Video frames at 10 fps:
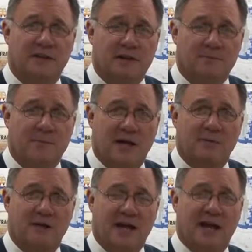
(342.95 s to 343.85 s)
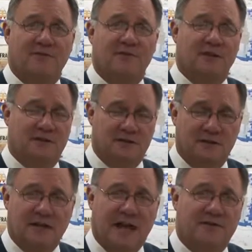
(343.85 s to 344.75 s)
in Beckman Catholic and in
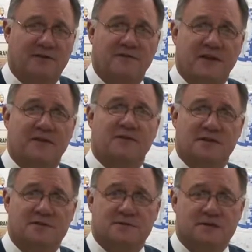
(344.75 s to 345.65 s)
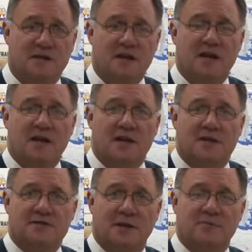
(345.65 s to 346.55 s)
the Catholic faith is,
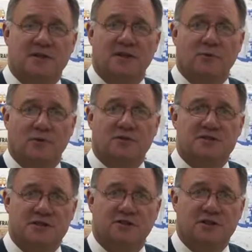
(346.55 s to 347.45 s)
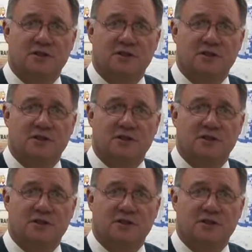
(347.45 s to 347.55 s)
is something that will instill